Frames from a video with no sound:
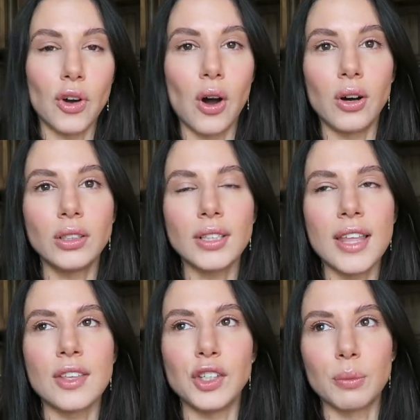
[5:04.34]
the fall
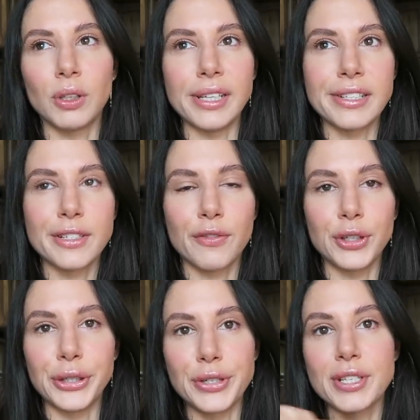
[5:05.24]
and then you're placed
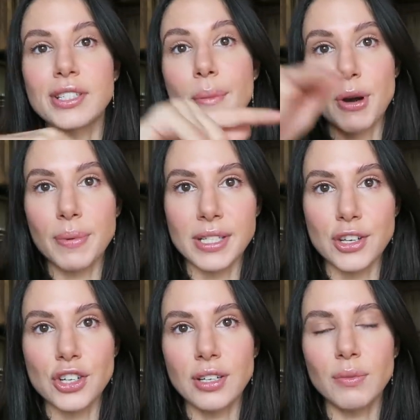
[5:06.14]
for your summer
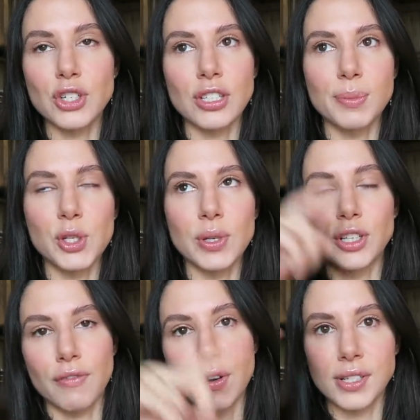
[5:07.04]
position which is between
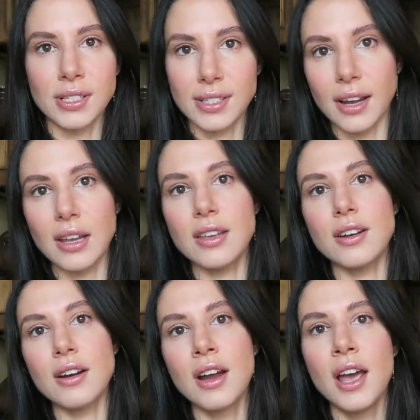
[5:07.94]
your first and second
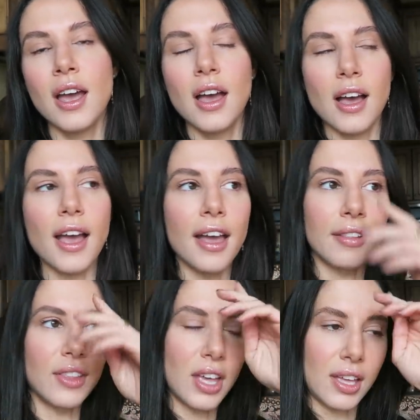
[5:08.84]
year
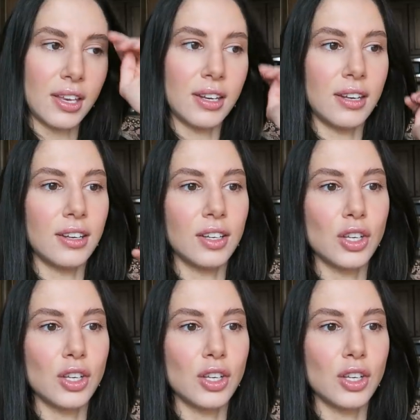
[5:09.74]
and then